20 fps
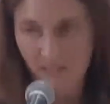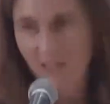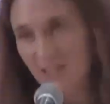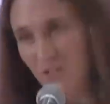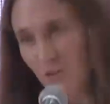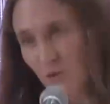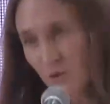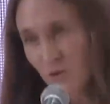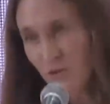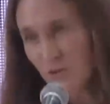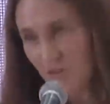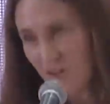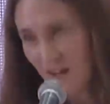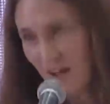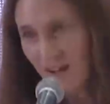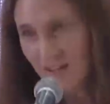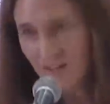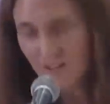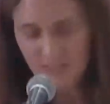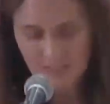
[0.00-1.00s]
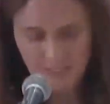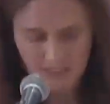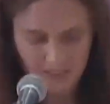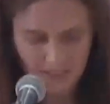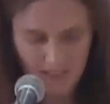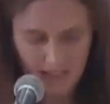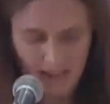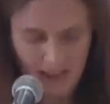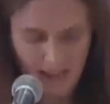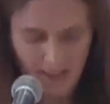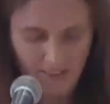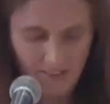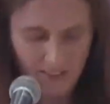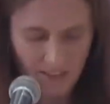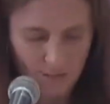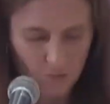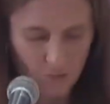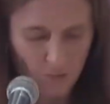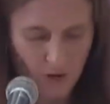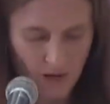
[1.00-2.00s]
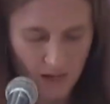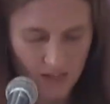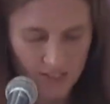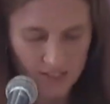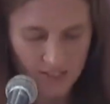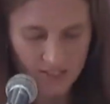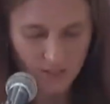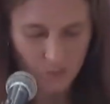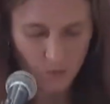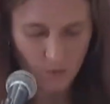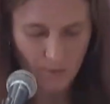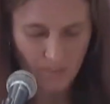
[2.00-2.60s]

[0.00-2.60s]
In Northern Ireland, Catholic and Protestant